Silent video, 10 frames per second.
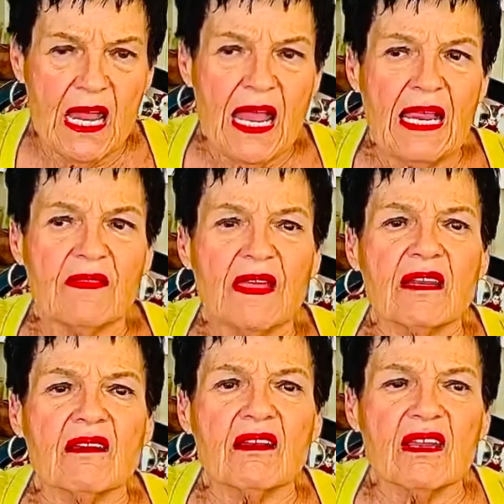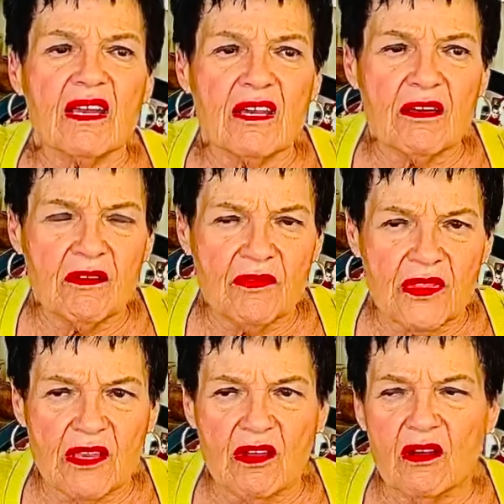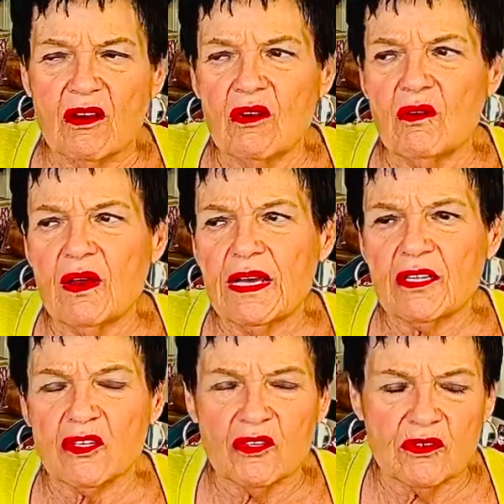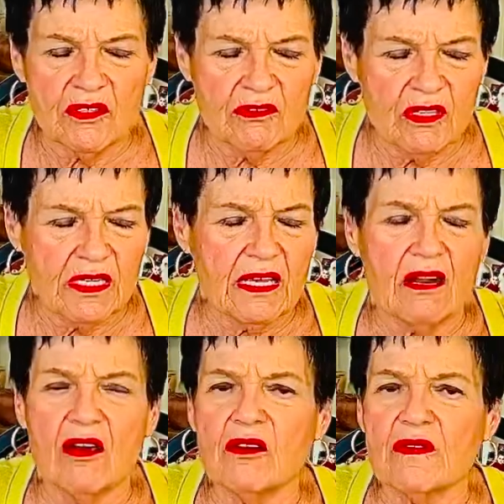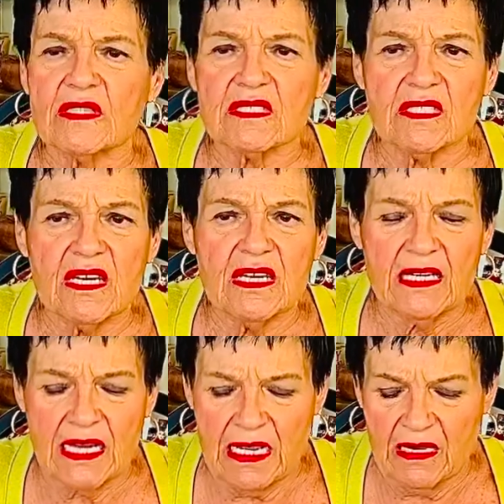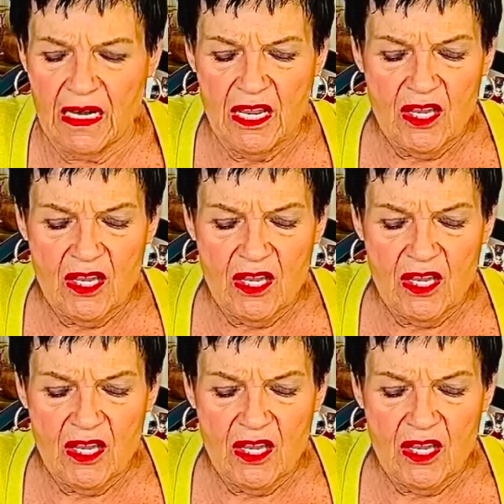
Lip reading: and they love how do you get all of this done? And,